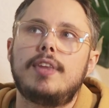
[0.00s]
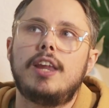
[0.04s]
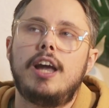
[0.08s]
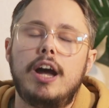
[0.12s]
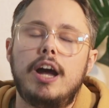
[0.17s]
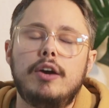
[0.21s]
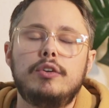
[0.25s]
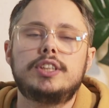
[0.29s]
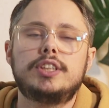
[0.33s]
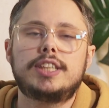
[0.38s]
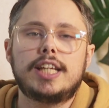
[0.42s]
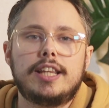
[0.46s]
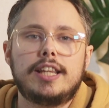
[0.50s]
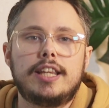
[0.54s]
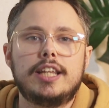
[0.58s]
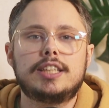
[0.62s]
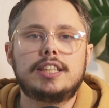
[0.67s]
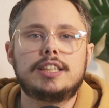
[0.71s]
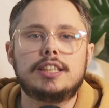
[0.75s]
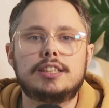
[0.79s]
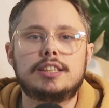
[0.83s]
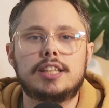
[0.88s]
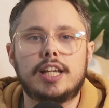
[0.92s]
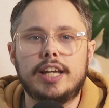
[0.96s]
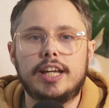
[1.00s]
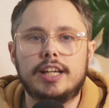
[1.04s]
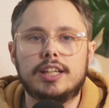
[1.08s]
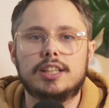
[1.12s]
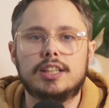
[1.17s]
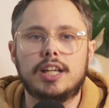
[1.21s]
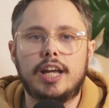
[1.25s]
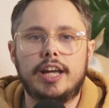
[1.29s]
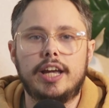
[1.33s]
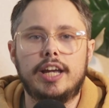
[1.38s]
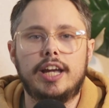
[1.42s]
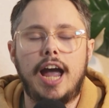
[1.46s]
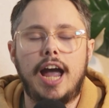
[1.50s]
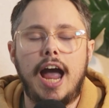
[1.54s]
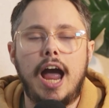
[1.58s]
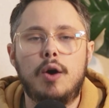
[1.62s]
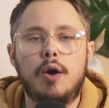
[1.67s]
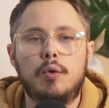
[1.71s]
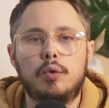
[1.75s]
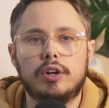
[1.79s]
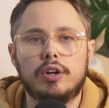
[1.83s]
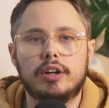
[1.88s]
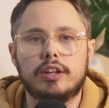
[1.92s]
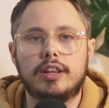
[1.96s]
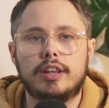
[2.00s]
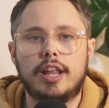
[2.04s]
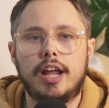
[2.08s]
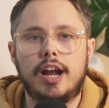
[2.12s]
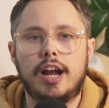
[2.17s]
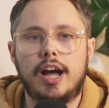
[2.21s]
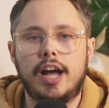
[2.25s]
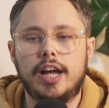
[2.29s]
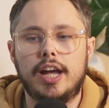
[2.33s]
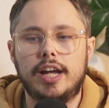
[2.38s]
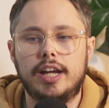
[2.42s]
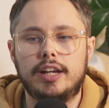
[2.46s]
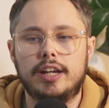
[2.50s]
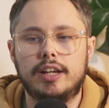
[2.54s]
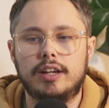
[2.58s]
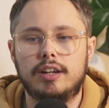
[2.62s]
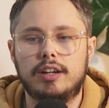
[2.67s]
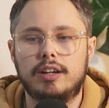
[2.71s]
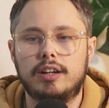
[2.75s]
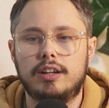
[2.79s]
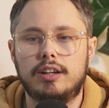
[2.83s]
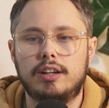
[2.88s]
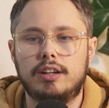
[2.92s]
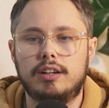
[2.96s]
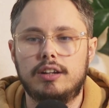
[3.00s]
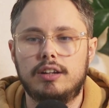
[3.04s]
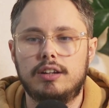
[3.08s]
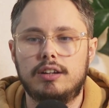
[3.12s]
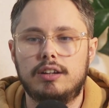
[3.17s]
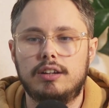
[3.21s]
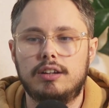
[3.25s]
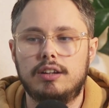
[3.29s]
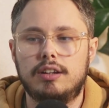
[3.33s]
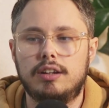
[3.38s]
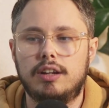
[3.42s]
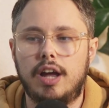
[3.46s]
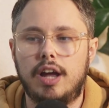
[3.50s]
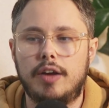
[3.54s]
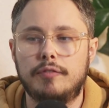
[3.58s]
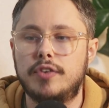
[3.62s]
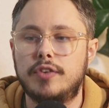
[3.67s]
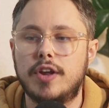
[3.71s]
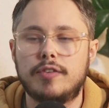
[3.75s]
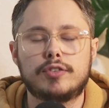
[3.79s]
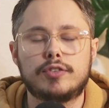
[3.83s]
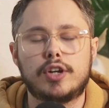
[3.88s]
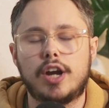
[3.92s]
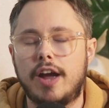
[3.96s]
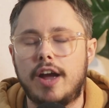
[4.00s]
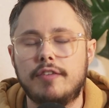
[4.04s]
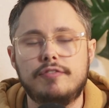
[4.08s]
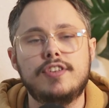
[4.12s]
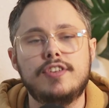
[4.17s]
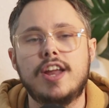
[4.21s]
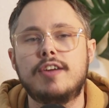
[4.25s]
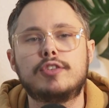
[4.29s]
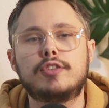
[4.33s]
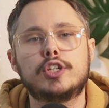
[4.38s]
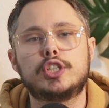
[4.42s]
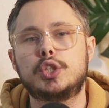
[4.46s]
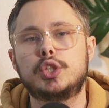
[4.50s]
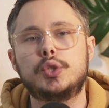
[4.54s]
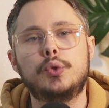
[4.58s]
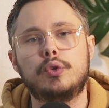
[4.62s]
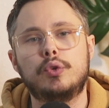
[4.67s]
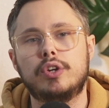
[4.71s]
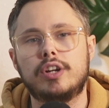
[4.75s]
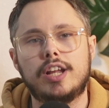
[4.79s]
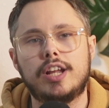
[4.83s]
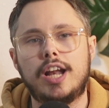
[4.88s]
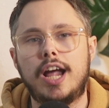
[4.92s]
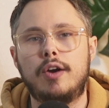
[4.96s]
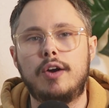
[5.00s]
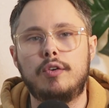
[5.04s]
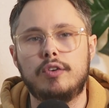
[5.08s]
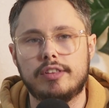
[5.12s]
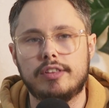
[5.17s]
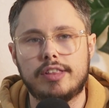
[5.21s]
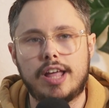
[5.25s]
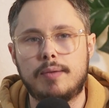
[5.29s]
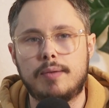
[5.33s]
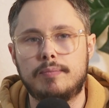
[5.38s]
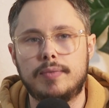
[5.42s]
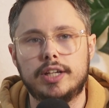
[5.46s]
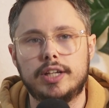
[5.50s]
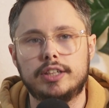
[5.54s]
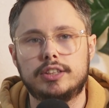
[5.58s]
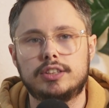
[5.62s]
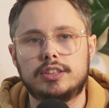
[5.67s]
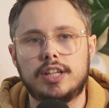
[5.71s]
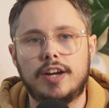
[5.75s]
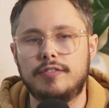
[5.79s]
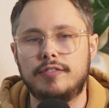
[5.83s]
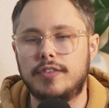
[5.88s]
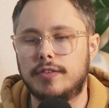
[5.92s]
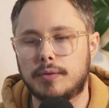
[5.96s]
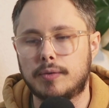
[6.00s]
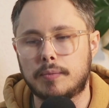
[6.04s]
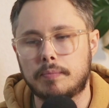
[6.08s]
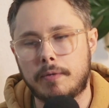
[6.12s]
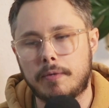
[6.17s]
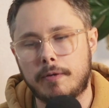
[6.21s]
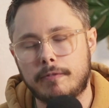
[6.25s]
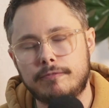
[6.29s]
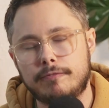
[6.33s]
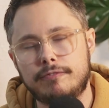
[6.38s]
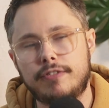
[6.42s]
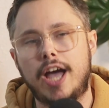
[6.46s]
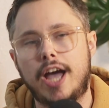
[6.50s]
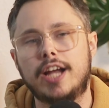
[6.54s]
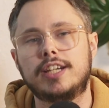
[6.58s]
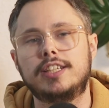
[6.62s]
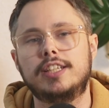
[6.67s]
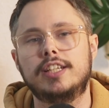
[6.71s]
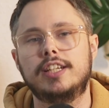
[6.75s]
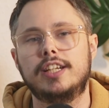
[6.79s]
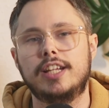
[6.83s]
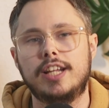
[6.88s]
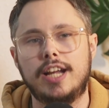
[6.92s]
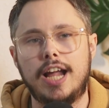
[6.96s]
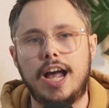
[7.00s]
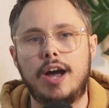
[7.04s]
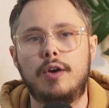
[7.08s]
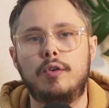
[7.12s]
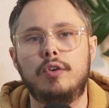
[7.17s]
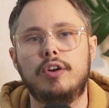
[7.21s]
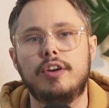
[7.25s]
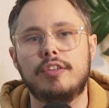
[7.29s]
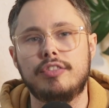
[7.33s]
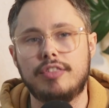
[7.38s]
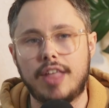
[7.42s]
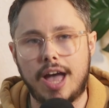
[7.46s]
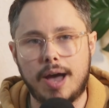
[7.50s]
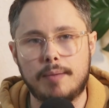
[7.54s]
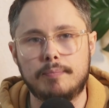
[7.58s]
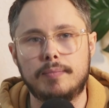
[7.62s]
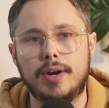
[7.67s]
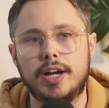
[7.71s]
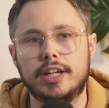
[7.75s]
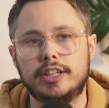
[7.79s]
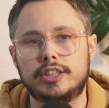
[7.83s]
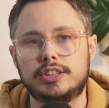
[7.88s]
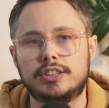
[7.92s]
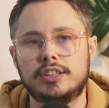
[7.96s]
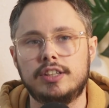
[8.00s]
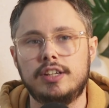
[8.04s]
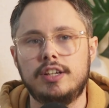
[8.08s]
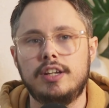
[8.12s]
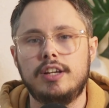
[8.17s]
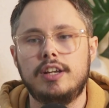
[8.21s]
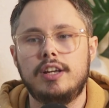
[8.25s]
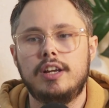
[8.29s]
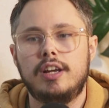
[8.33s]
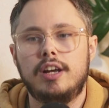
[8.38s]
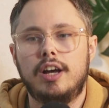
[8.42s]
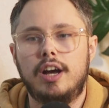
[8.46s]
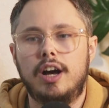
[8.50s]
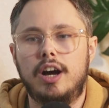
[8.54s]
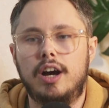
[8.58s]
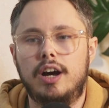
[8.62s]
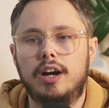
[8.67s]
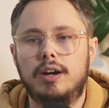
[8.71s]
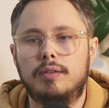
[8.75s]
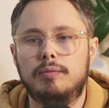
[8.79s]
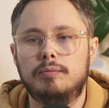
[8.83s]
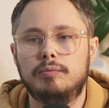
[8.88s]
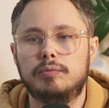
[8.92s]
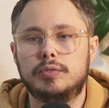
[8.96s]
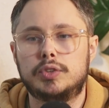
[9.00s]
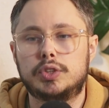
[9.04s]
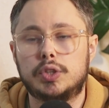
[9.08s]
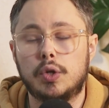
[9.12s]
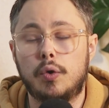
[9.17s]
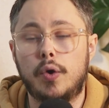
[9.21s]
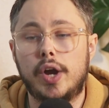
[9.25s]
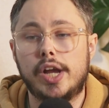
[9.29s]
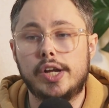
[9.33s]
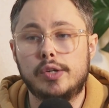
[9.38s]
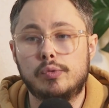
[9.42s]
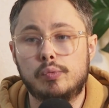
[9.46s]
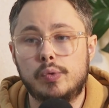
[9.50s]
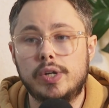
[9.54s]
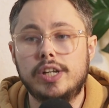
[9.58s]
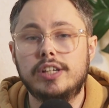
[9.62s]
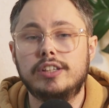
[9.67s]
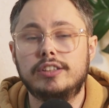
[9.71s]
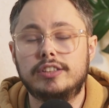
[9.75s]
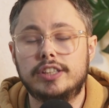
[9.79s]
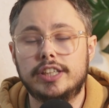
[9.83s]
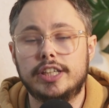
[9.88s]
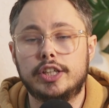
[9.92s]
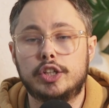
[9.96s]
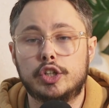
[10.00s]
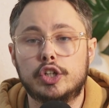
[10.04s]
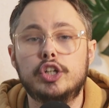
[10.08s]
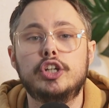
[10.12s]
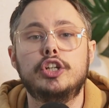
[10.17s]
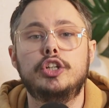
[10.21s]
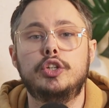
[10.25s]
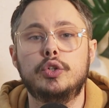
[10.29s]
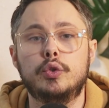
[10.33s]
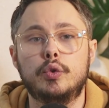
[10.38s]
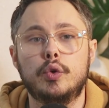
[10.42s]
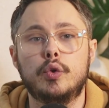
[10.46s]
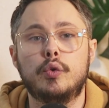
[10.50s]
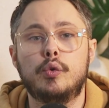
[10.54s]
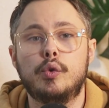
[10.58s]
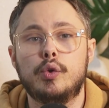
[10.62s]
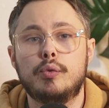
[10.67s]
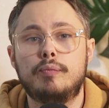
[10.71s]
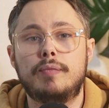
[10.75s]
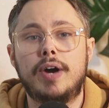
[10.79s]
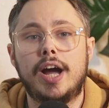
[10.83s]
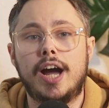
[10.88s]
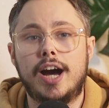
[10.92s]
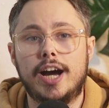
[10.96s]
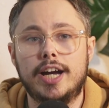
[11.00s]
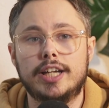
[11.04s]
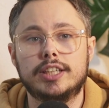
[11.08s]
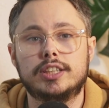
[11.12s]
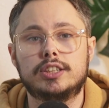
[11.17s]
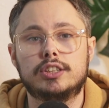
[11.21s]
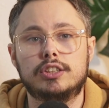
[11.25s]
I would say this is a hour that I've never toured an hour that much. I've never perfected an hour that much. So I really could do it with my eyes